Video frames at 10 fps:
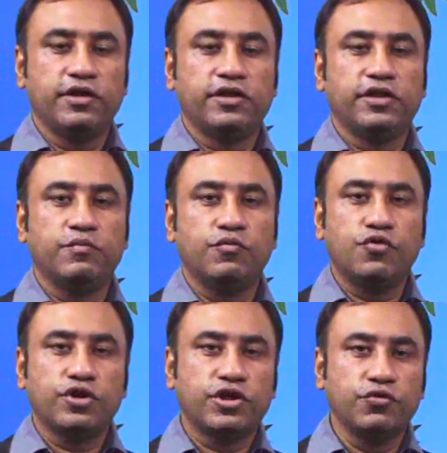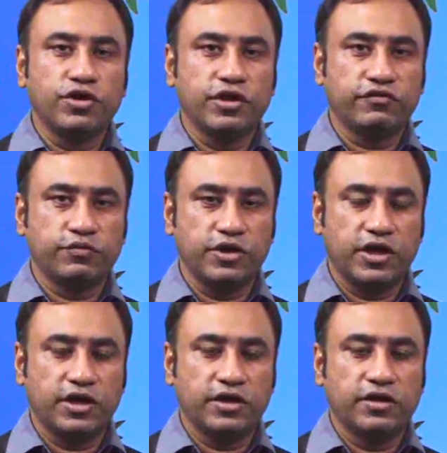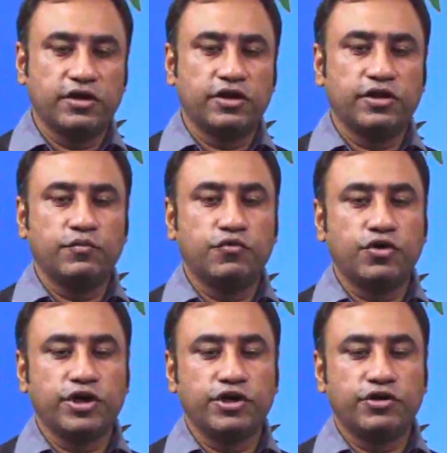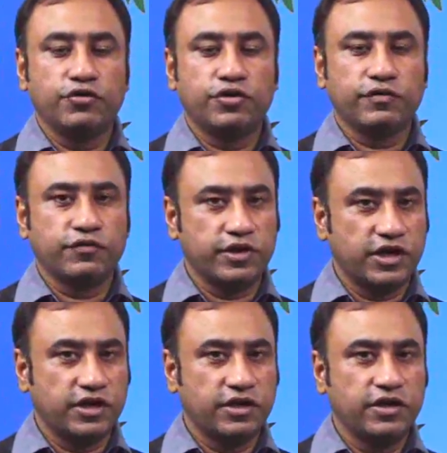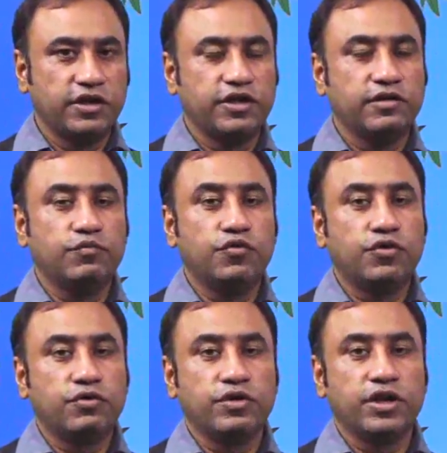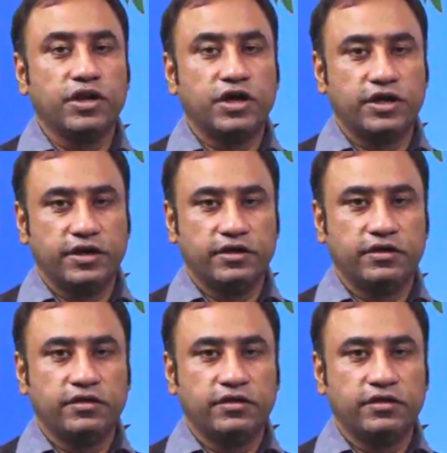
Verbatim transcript: the more curious we are, the more intuitive we are, the more we learn.